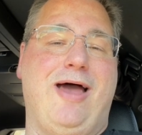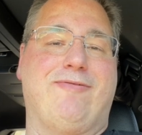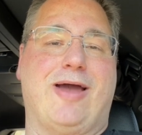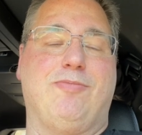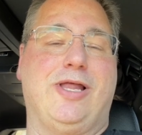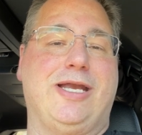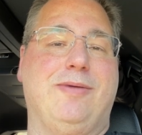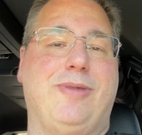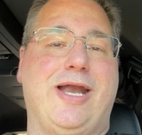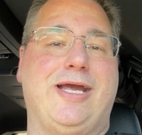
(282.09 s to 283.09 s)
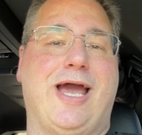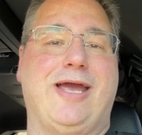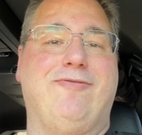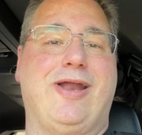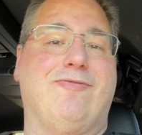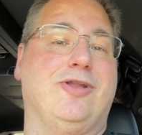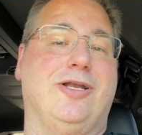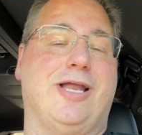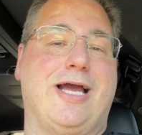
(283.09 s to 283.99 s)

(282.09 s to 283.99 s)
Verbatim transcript: I've got plenty of bedding. I even have a little